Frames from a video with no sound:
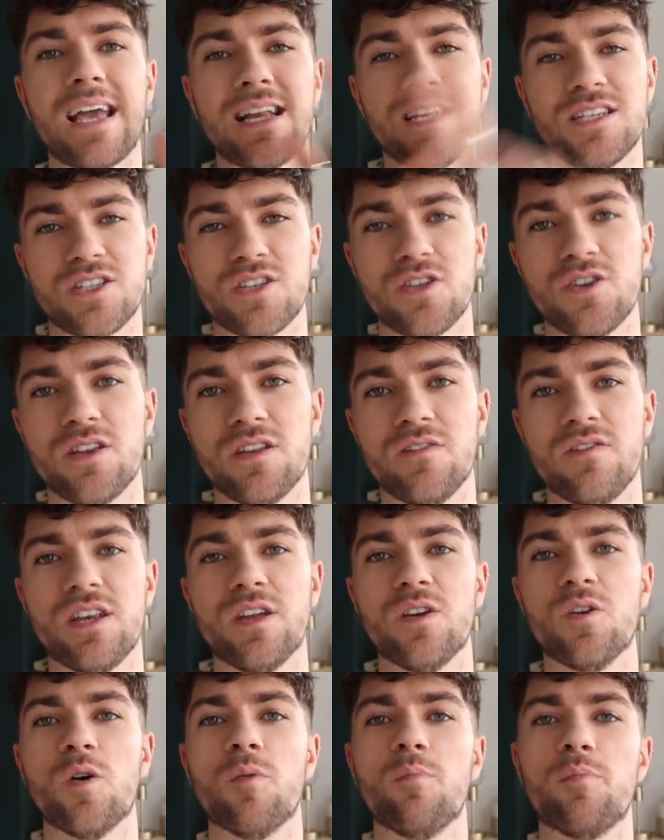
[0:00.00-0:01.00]
into the
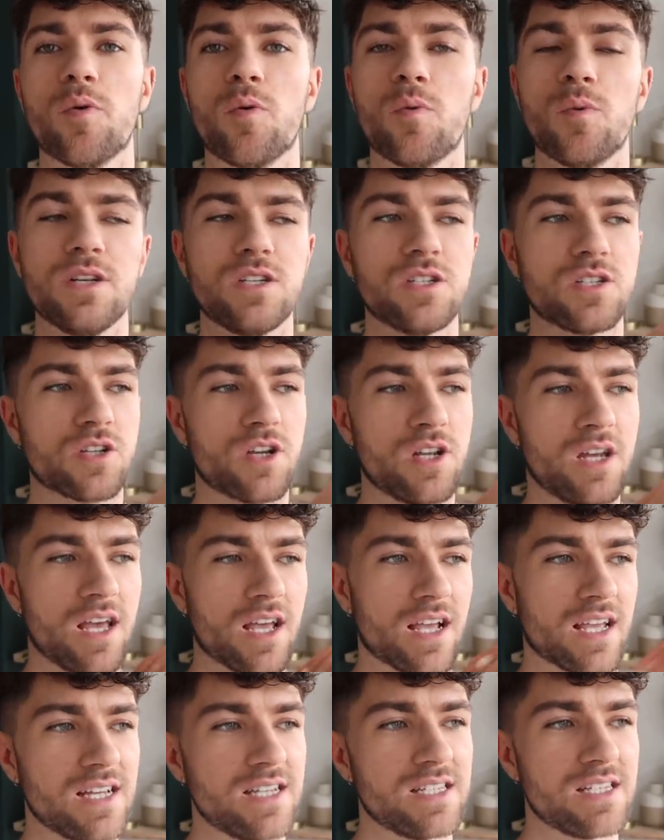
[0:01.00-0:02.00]
video, but we're just going
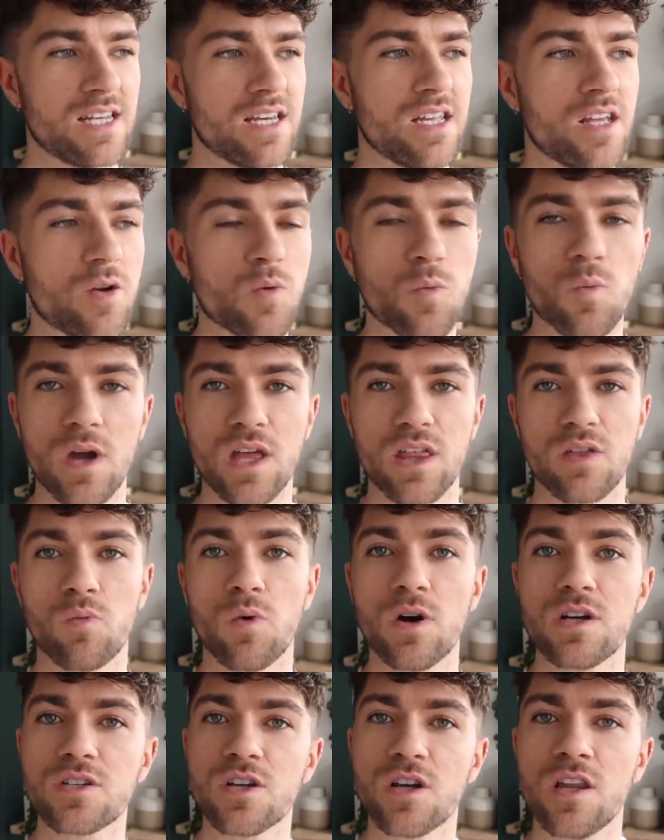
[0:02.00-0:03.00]
to continue with
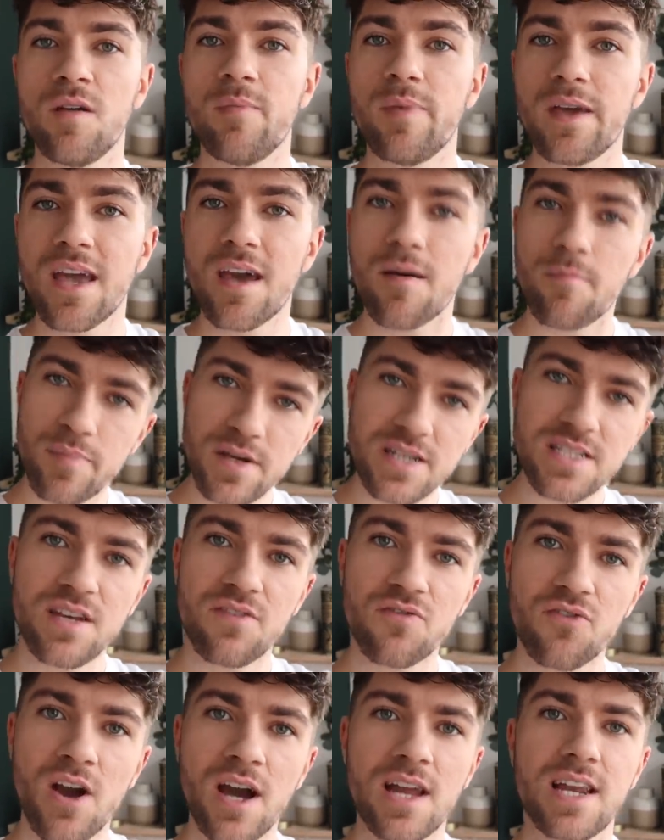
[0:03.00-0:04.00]
what is going to be a busy
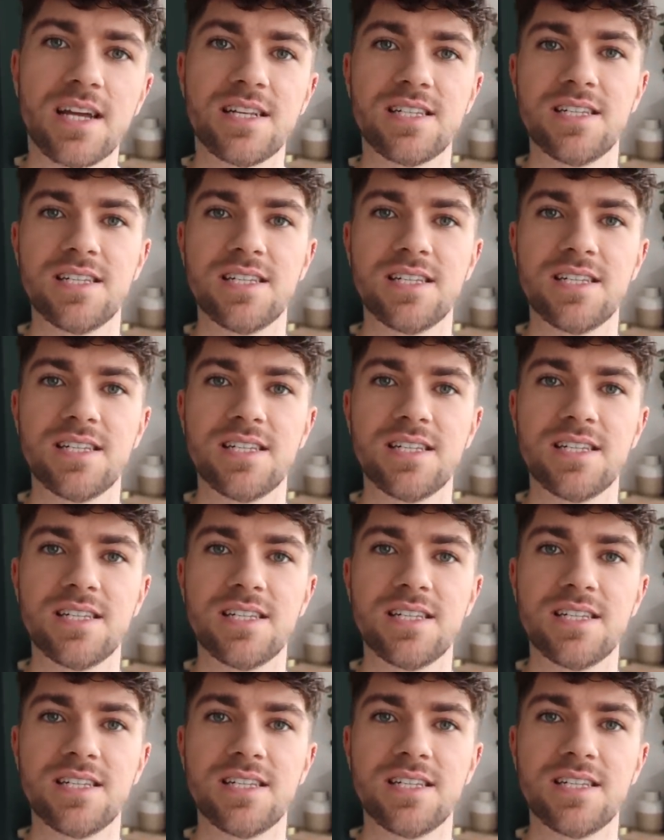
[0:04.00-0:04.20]
Friday.